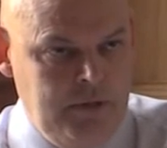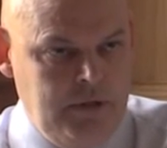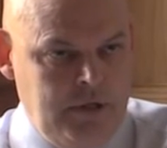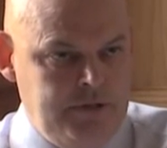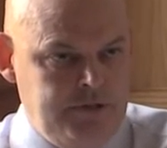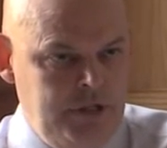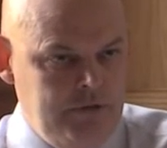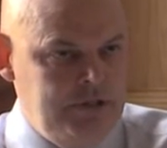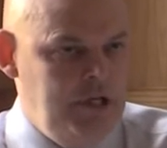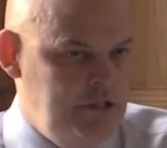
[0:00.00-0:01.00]
And it's the
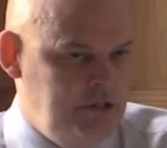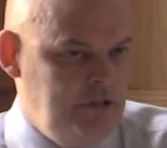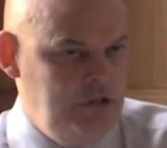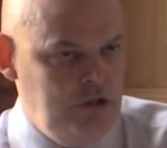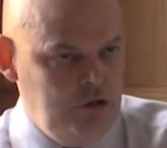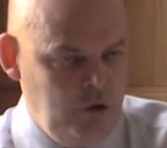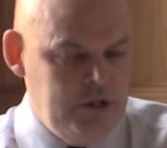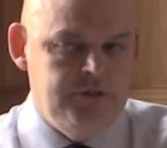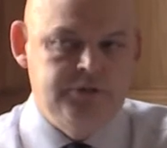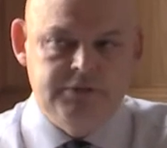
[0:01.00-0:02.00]
irritation and the
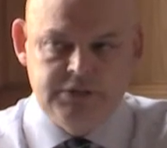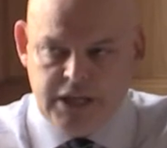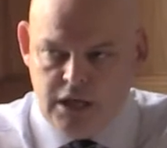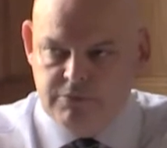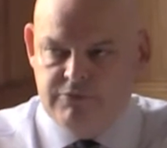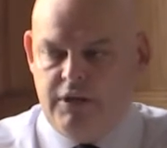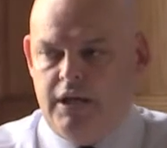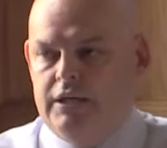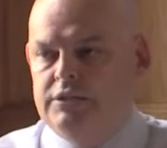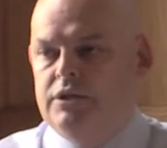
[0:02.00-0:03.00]
annoyance of the type of
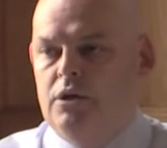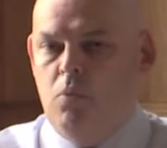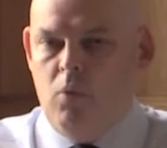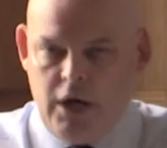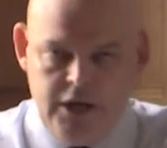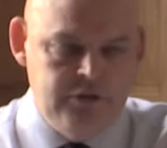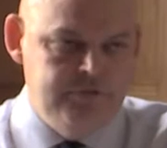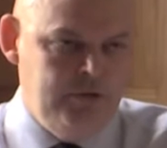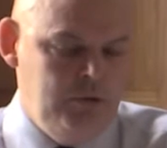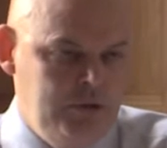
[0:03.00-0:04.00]
flags, why they're
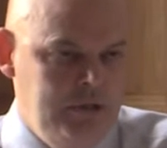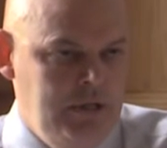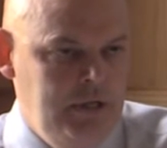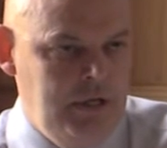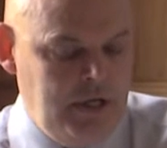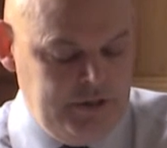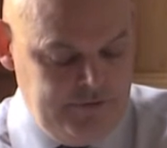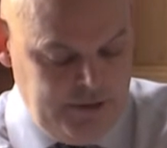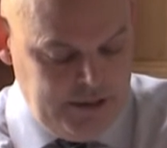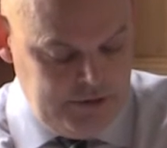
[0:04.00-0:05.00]
flown, and the
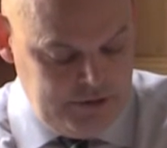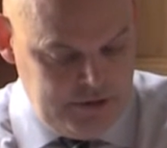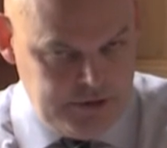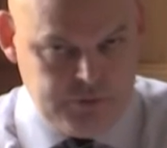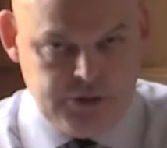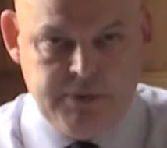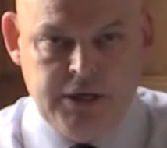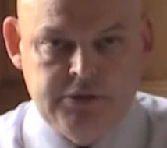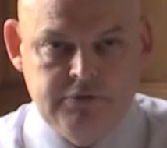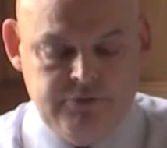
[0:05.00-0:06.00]
fact that they're
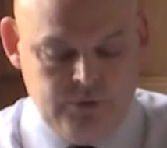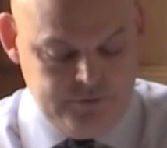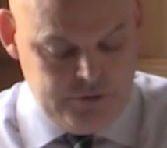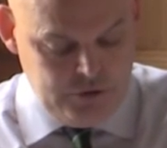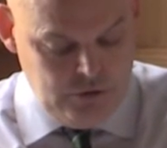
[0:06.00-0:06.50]
disrespected and flown for too